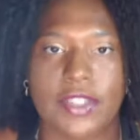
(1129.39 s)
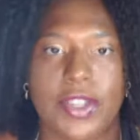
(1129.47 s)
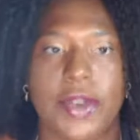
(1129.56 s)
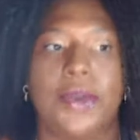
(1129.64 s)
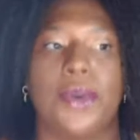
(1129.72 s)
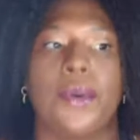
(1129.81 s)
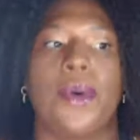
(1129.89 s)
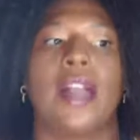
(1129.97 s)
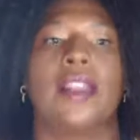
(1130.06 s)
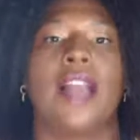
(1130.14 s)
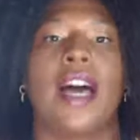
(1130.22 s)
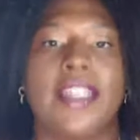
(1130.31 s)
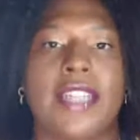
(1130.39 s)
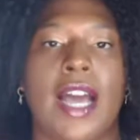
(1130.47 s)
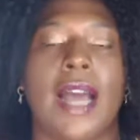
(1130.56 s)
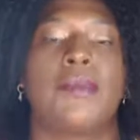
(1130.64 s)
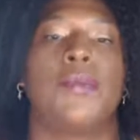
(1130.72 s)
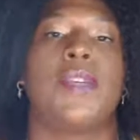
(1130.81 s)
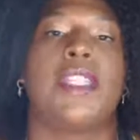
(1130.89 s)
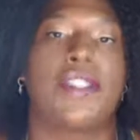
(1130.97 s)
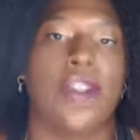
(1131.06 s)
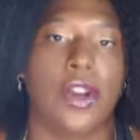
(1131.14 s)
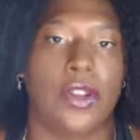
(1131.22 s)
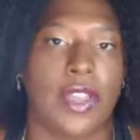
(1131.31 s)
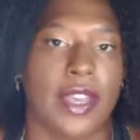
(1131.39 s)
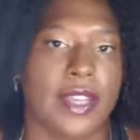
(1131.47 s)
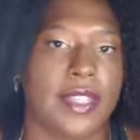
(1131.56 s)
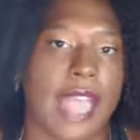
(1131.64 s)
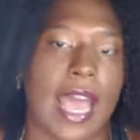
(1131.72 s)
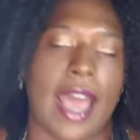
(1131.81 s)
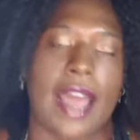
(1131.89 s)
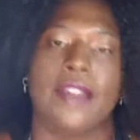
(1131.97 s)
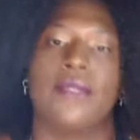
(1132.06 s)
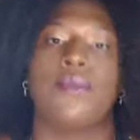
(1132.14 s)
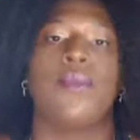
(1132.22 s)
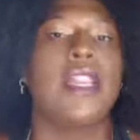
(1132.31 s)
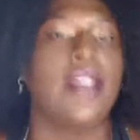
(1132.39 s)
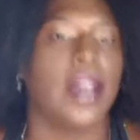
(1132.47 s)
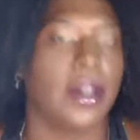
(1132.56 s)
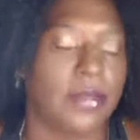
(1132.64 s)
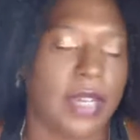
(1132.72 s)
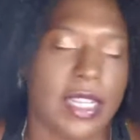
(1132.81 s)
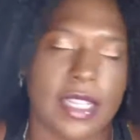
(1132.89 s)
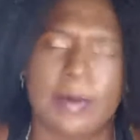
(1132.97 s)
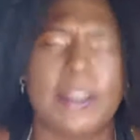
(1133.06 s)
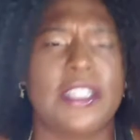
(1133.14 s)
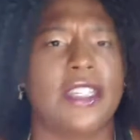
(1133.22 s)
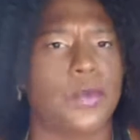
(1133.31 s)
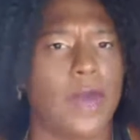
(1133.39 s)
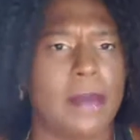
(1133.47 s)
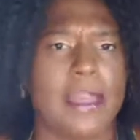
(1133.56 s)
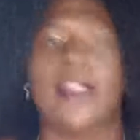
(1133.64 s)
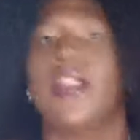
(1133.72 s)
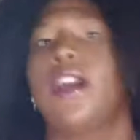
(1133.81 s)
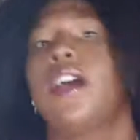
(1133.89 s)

So a lot of times we start things and we know, right, especially as women,